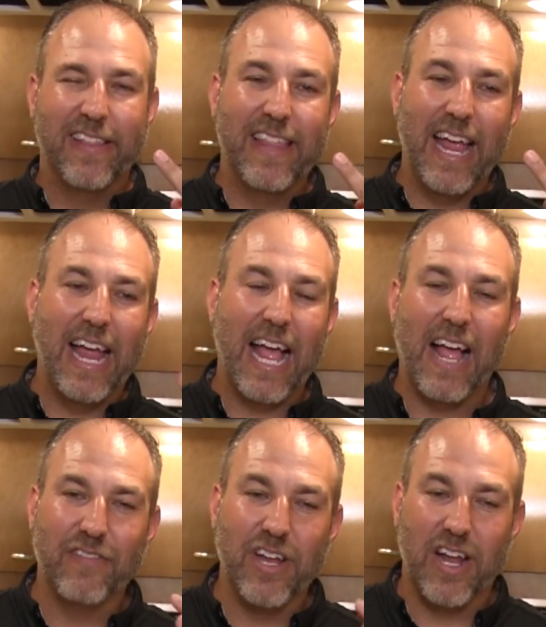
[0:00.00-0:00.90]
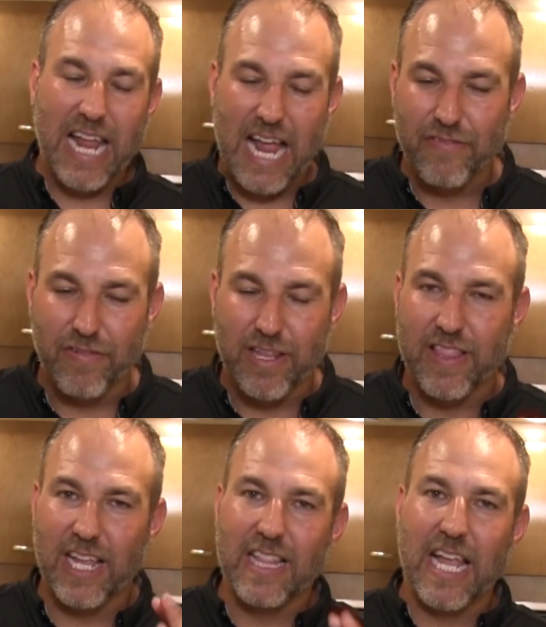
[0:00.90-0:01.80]
They have done
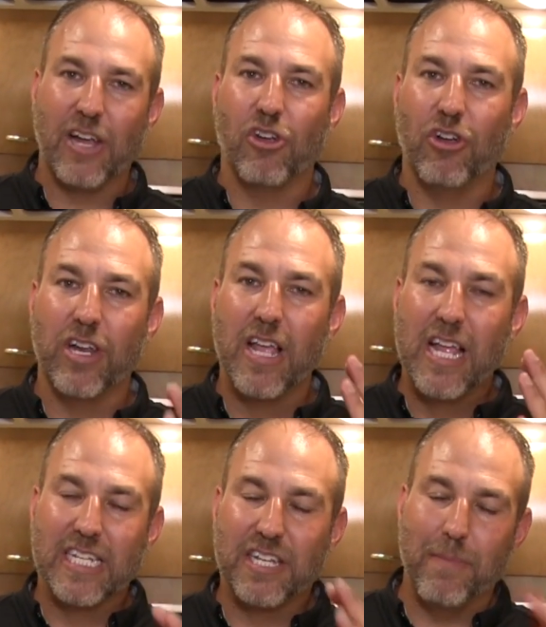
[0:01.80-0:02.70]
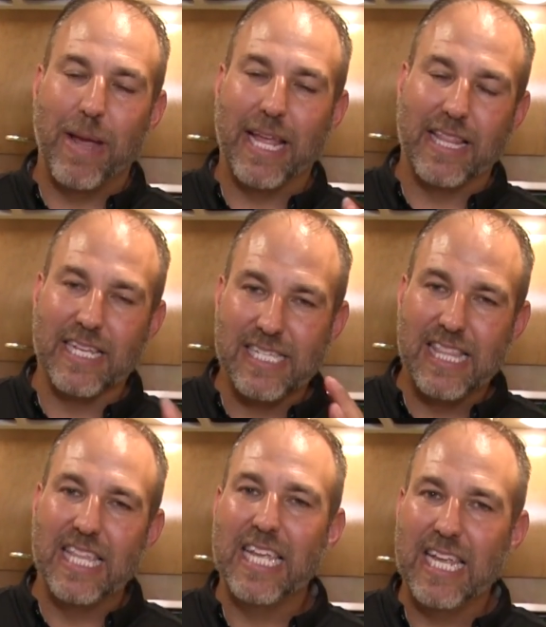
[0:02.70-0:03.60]
everything they could to make this
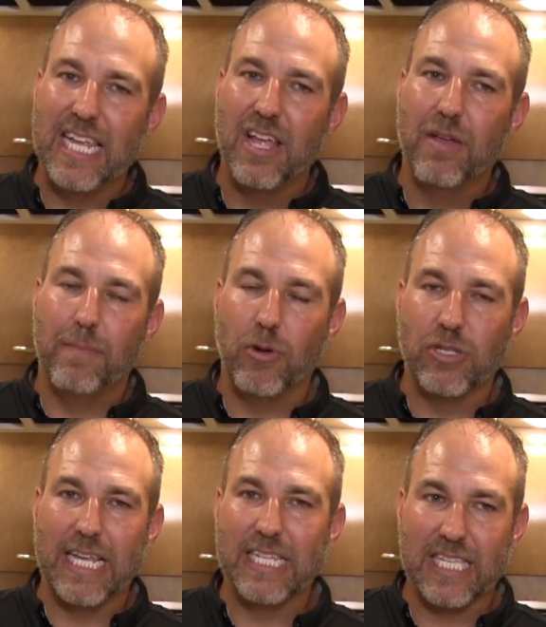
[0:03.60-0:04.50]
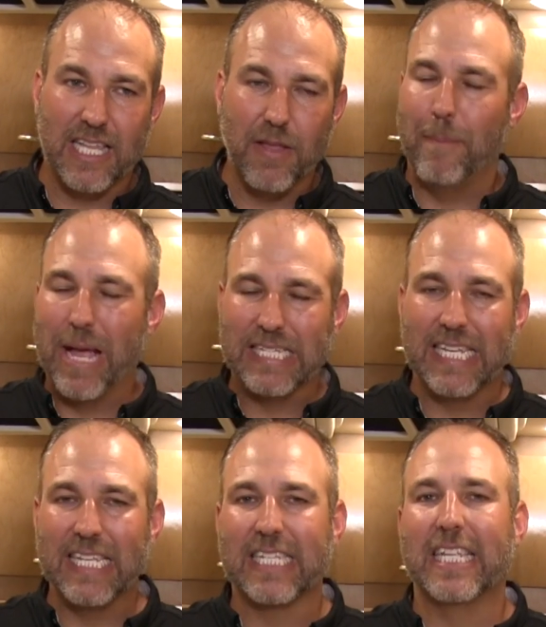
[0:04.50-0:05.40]
the most insulated, the best
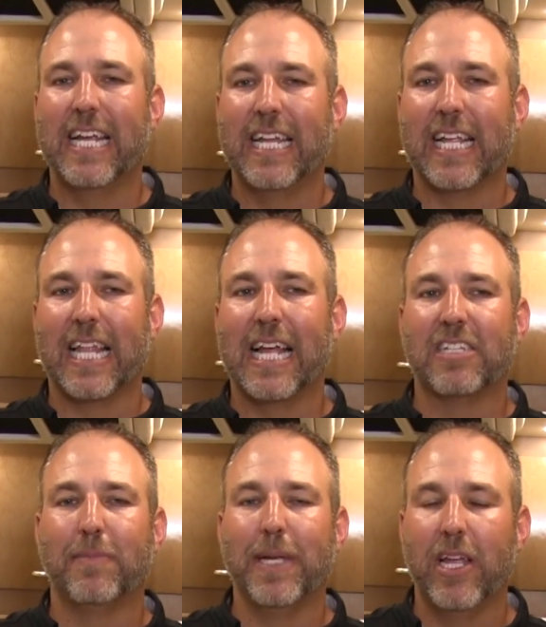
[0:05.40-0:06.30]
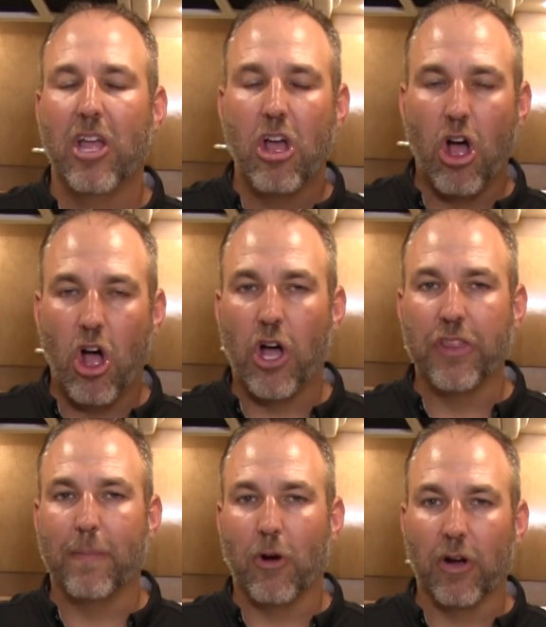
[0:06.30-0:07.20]
insulated Class B on
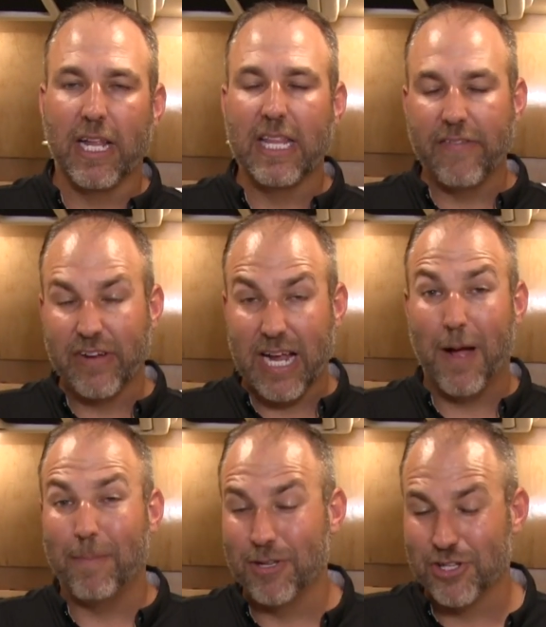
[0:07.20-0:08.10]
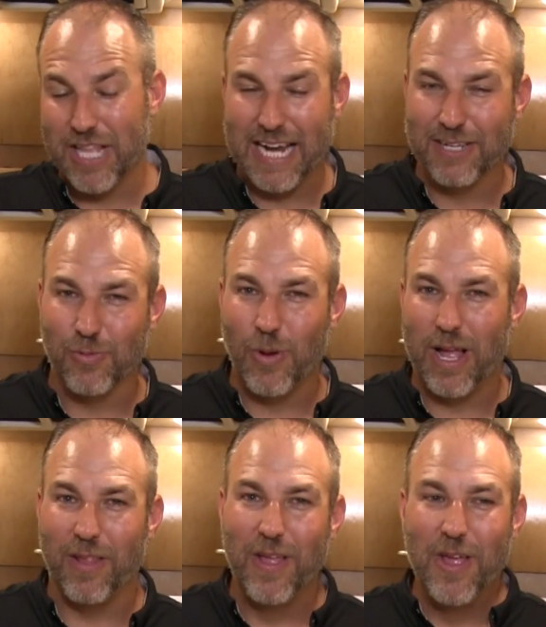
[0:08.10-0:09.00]
the market, and they've accomplished that as
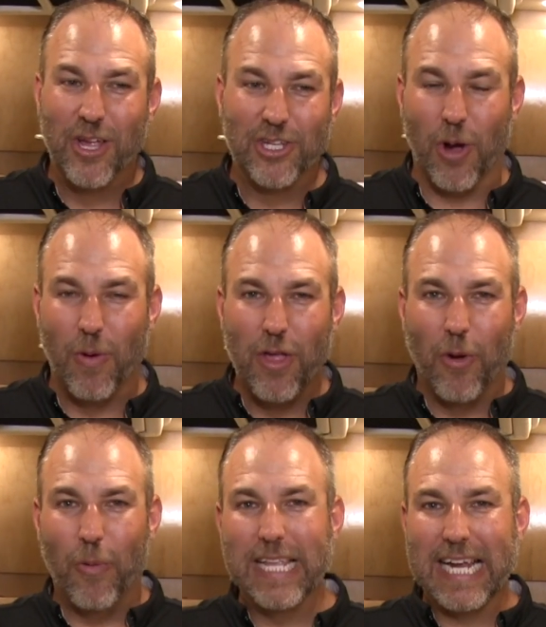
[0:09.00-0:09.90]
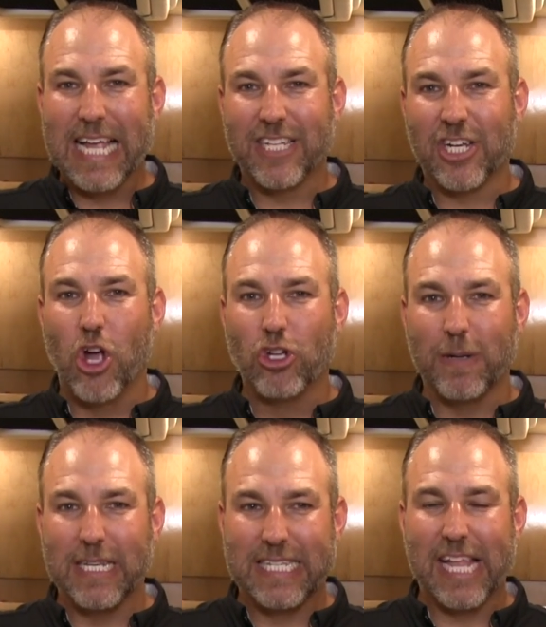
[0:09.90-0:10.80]
well. So when the guys at
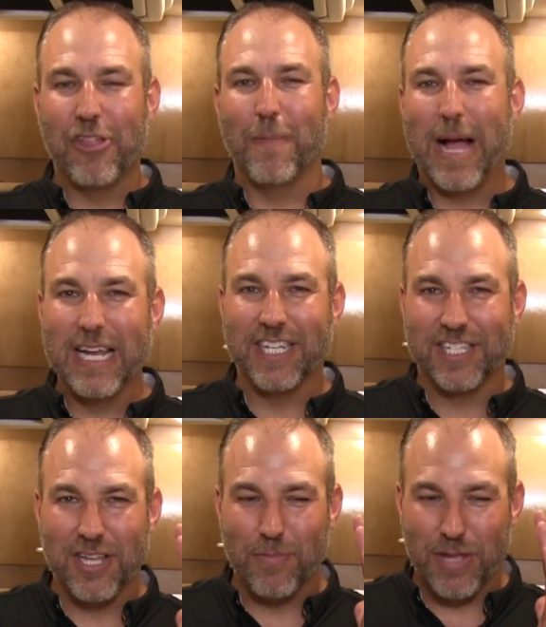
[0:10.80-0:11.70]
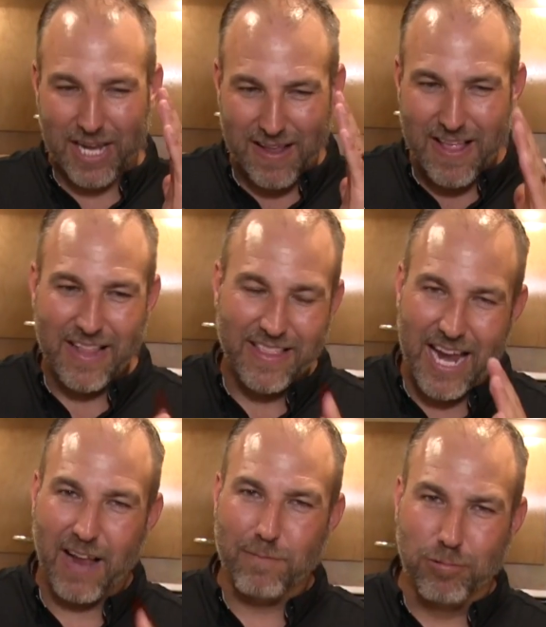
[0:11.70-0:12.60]
Coachmen set their mind to something,
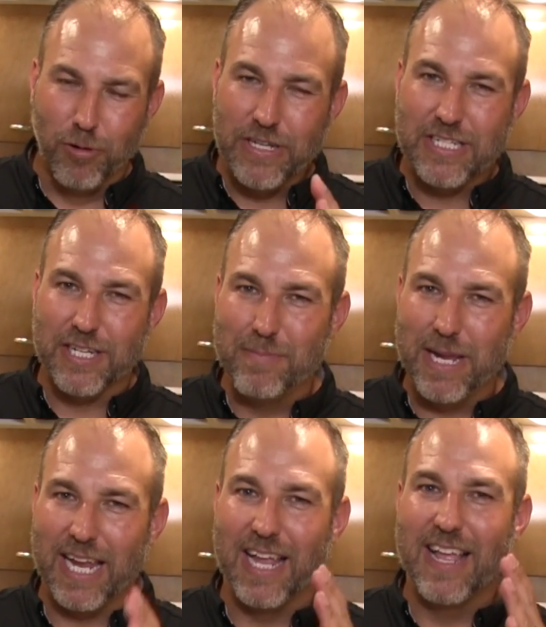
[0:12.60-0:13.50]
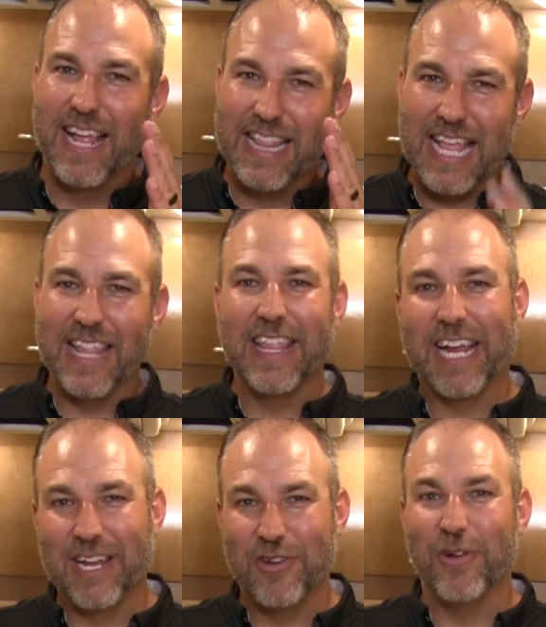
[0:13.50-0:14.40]
they have proven to me that they
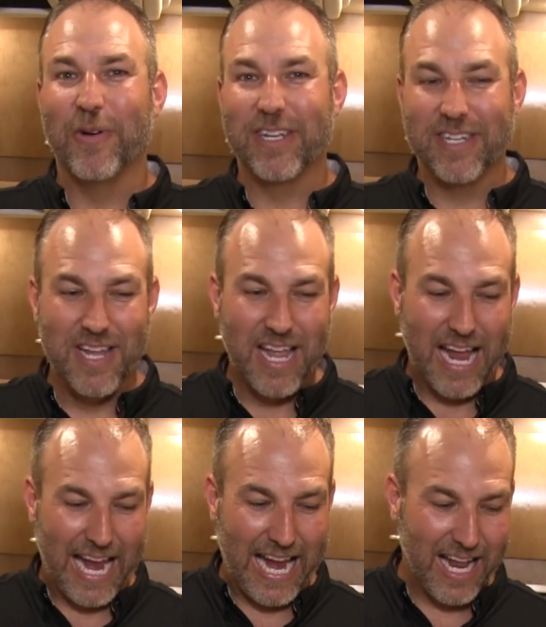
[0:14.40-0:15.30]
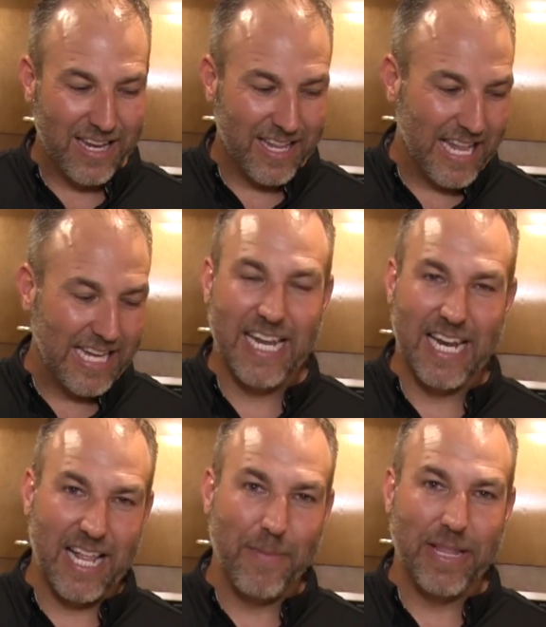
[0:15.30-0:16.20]
can do it, and they did
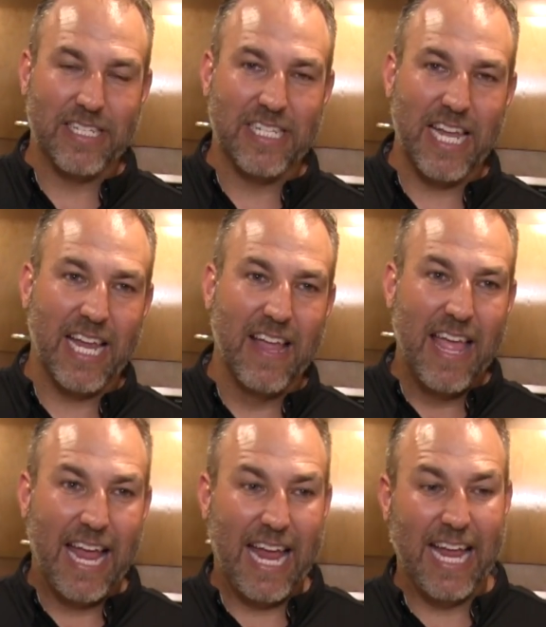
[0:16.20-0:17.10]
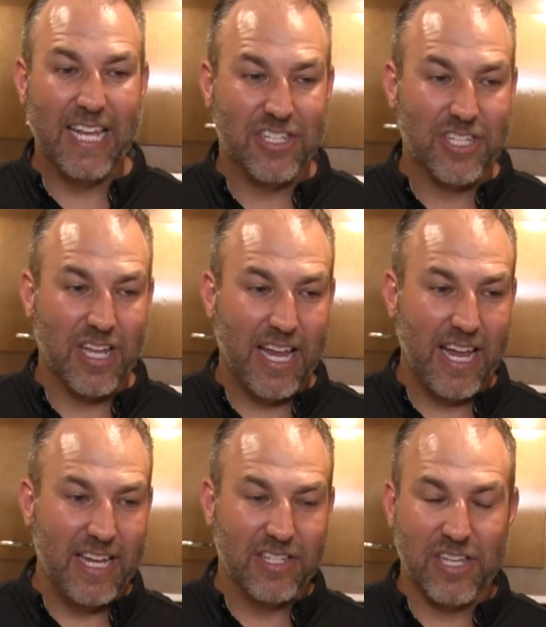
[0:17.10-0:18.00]
it. I mean, this thing is
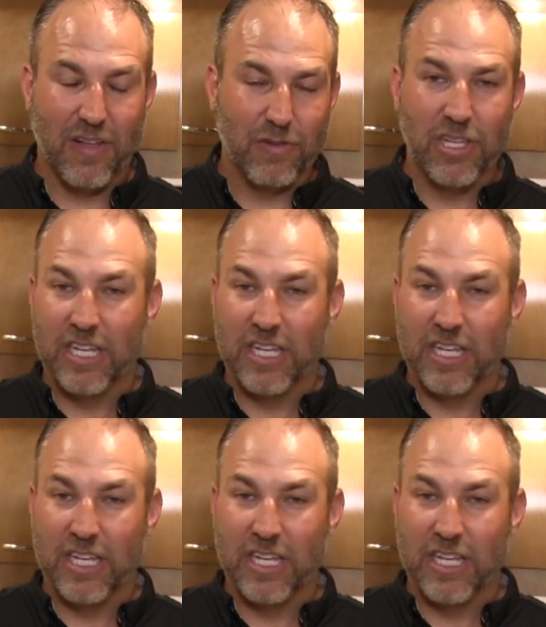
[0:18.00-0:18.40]
a